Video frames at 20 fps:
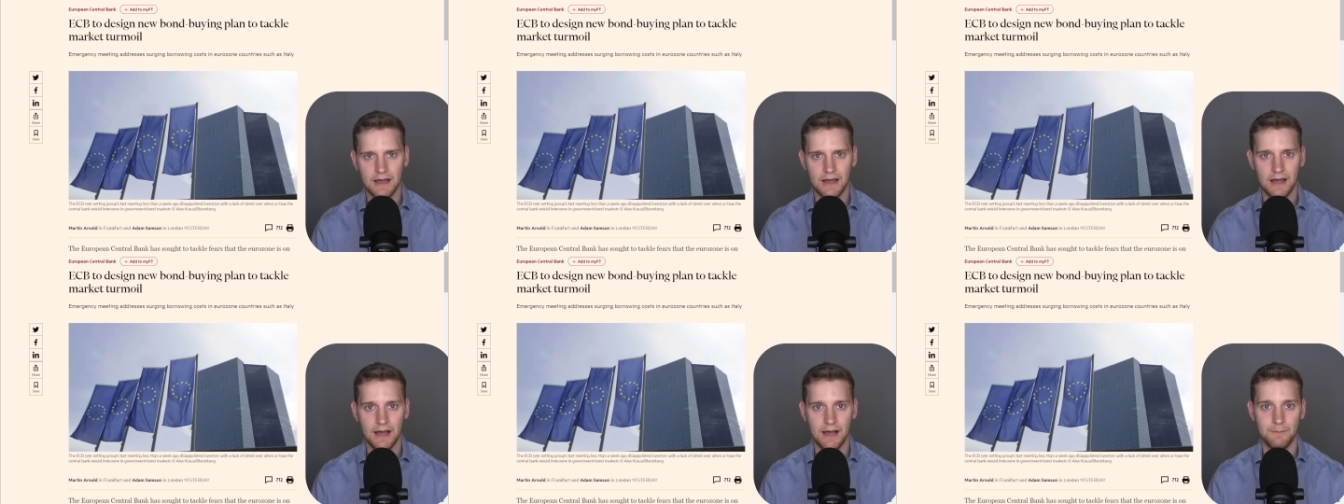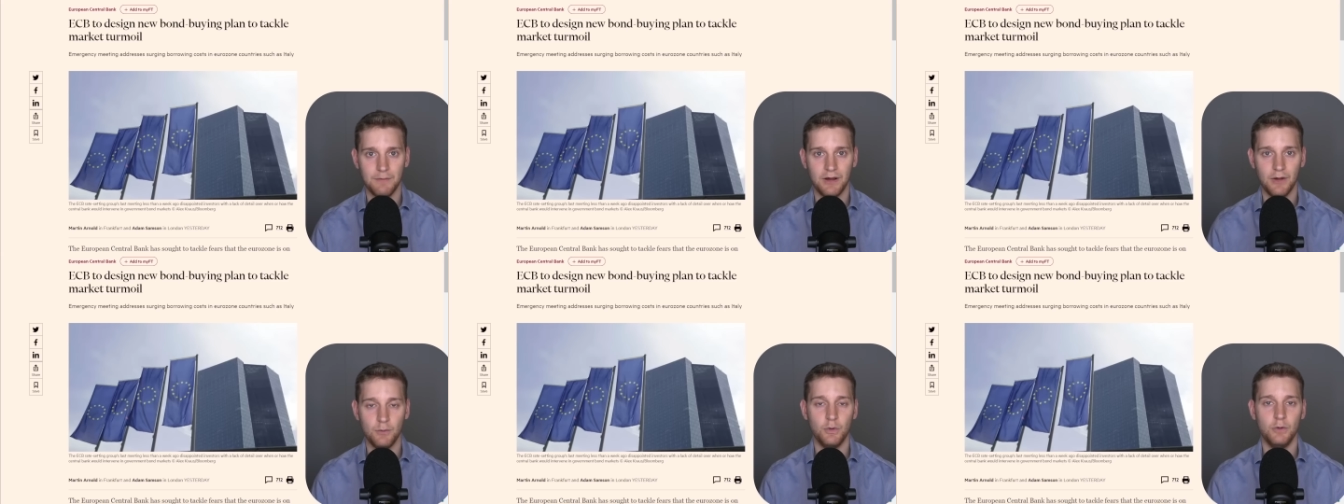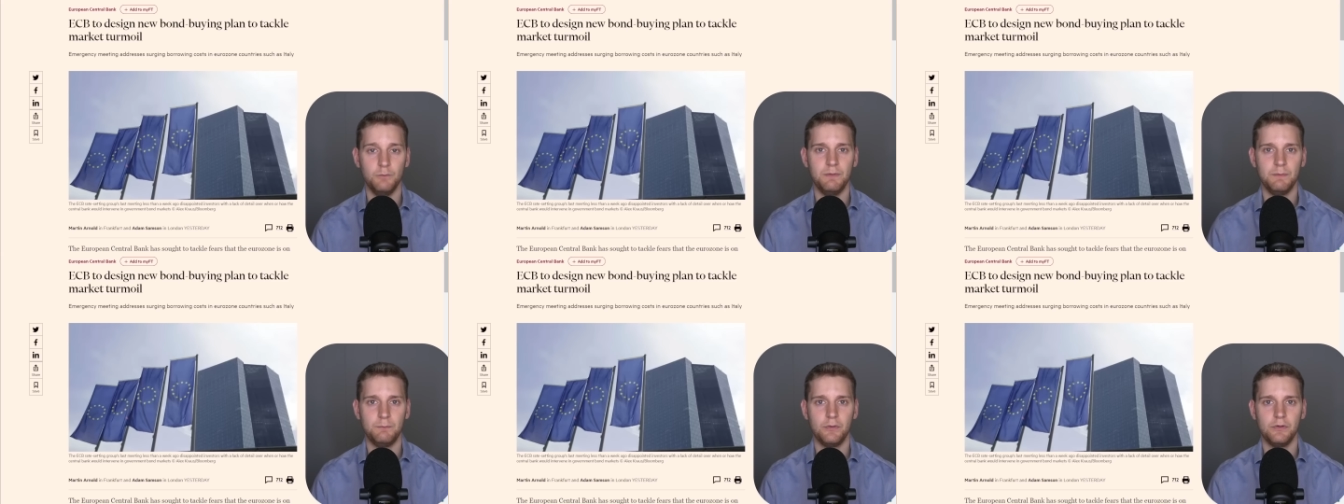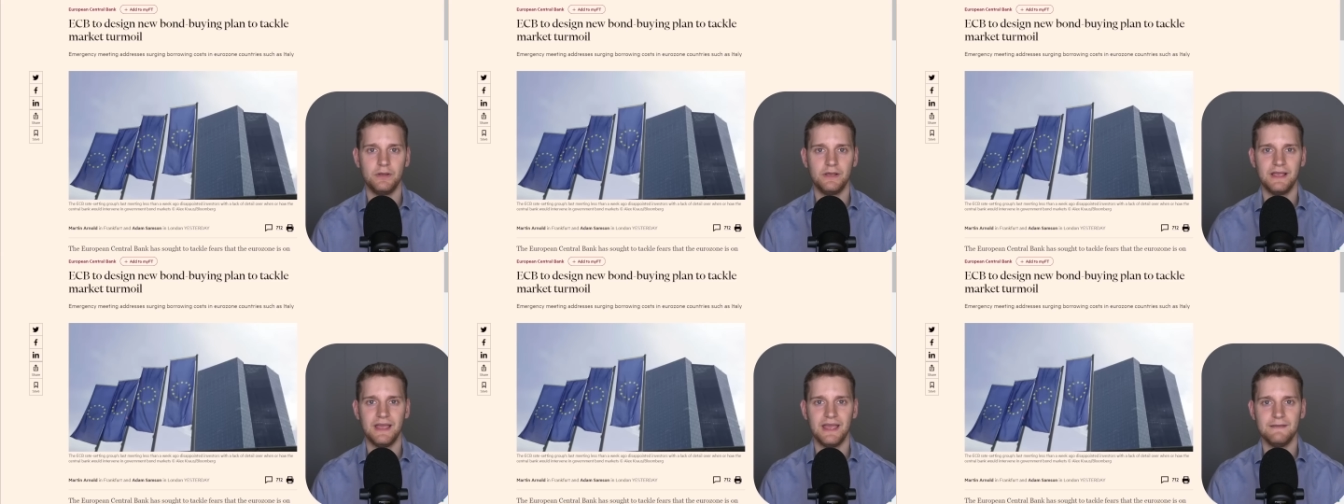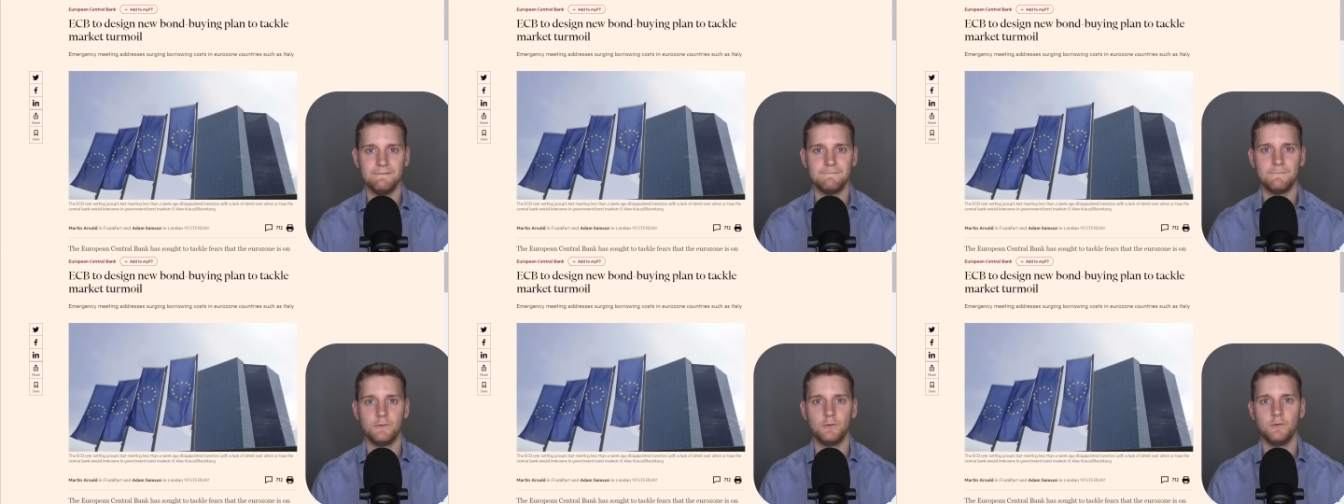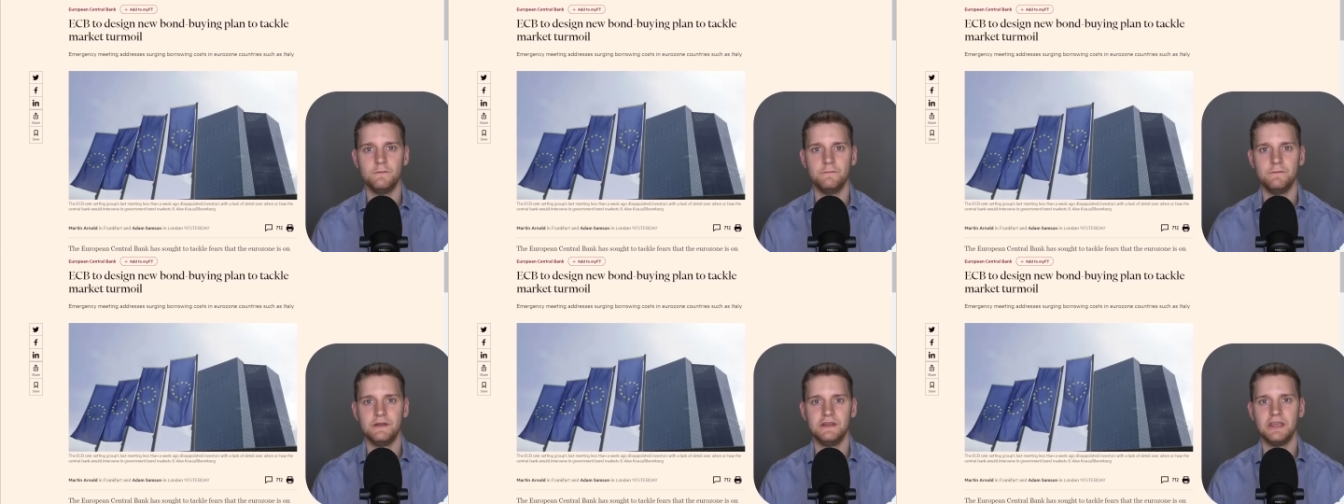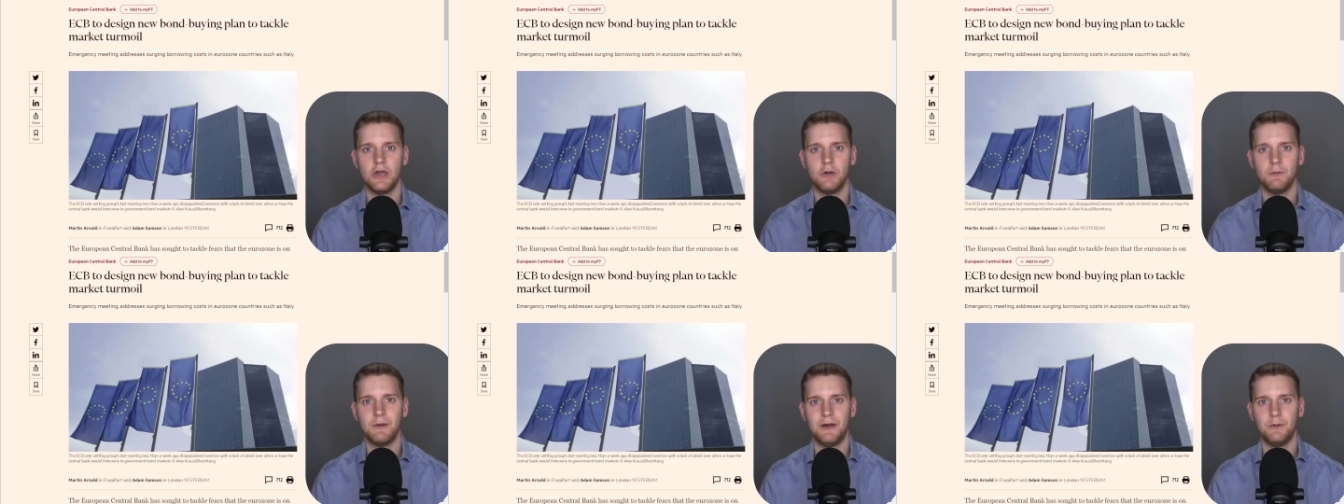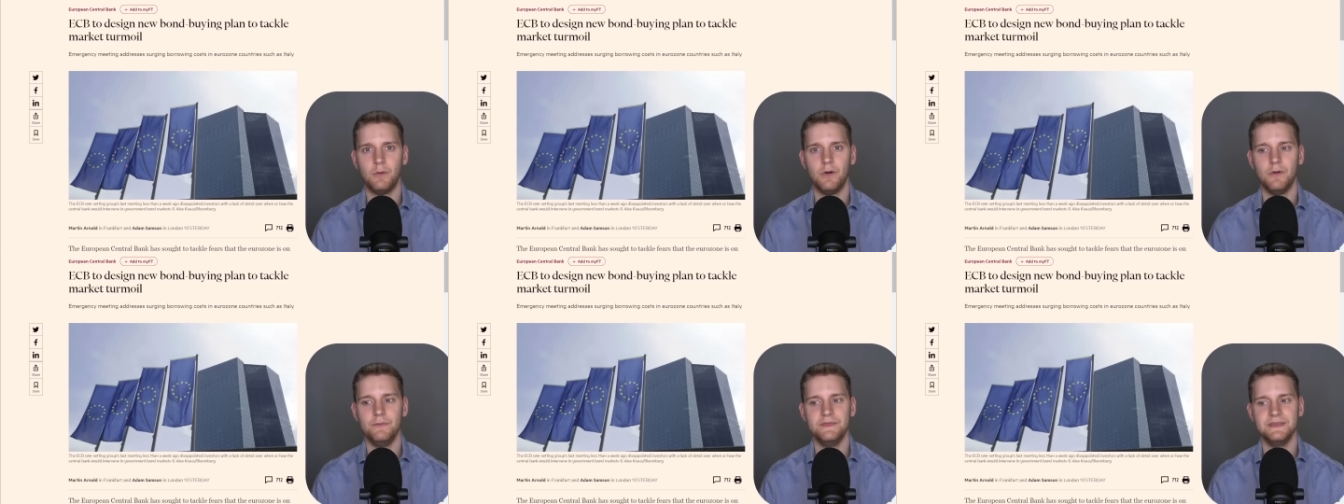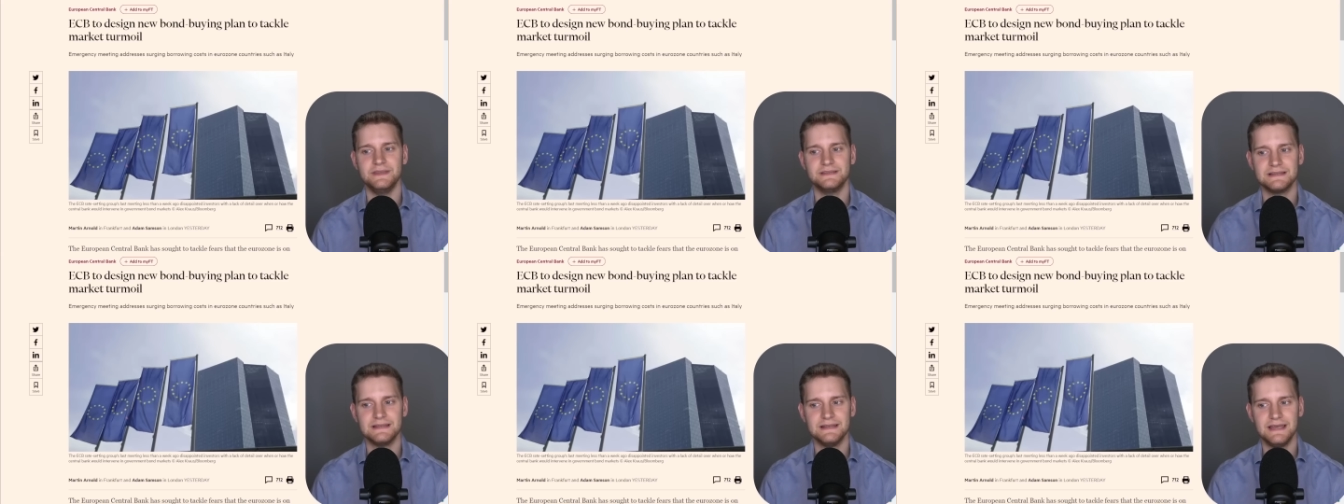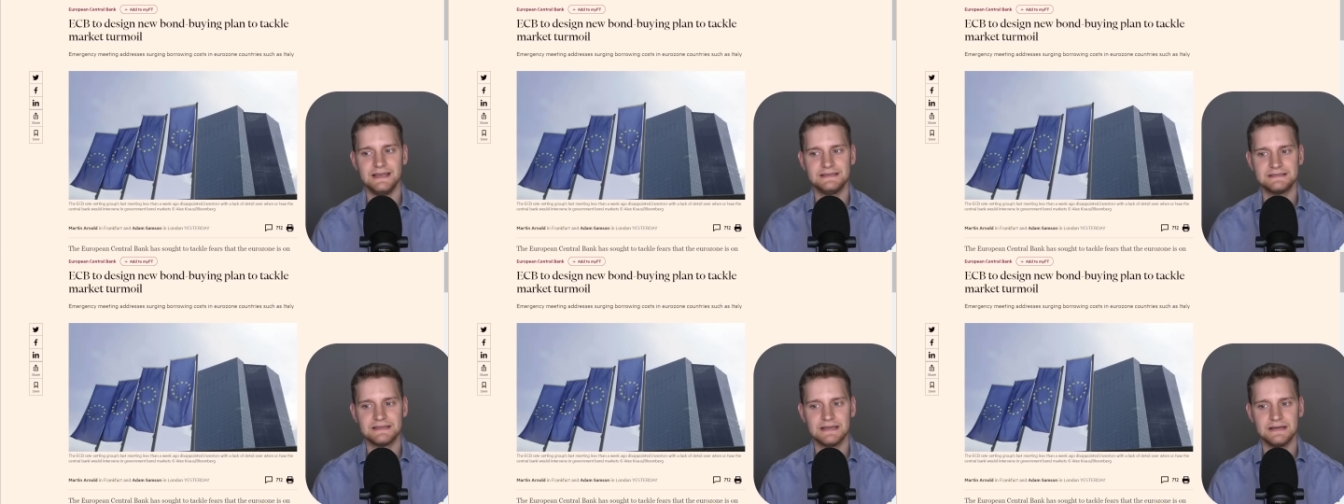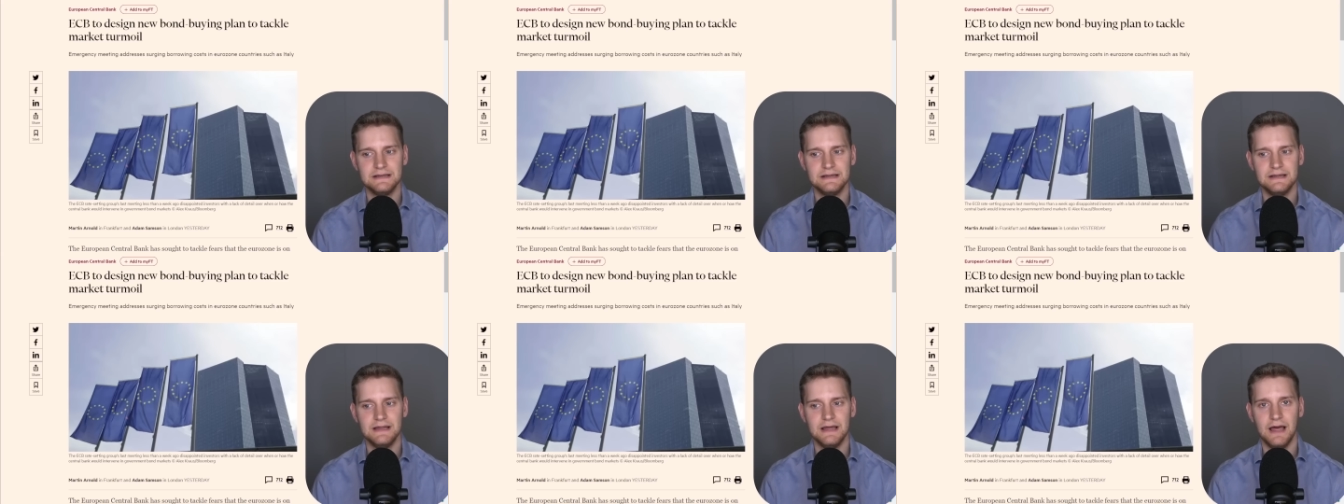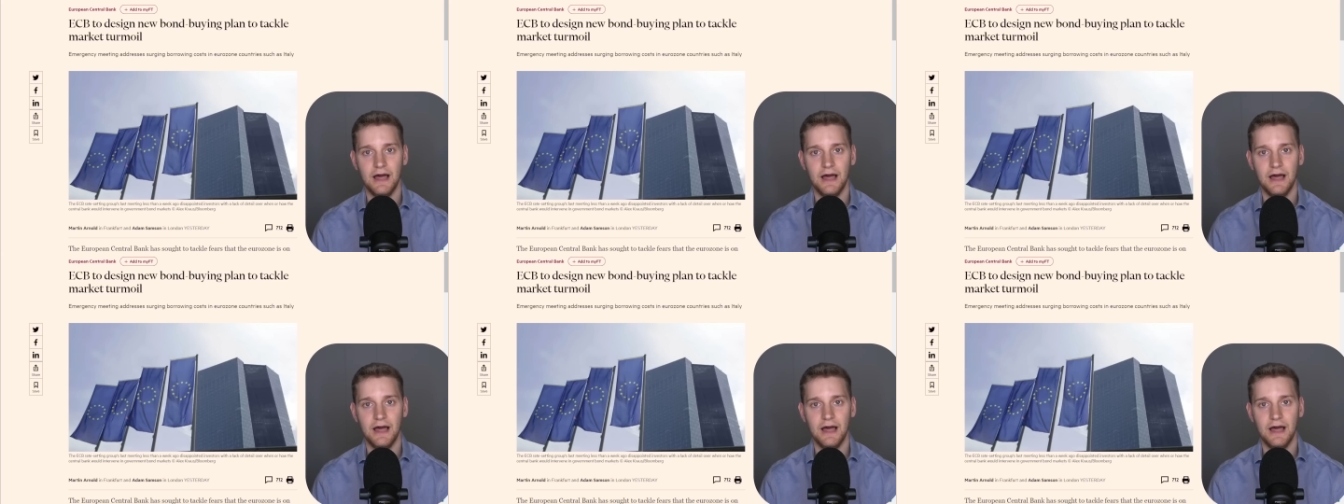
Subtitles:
I will be putting a full video out on this later,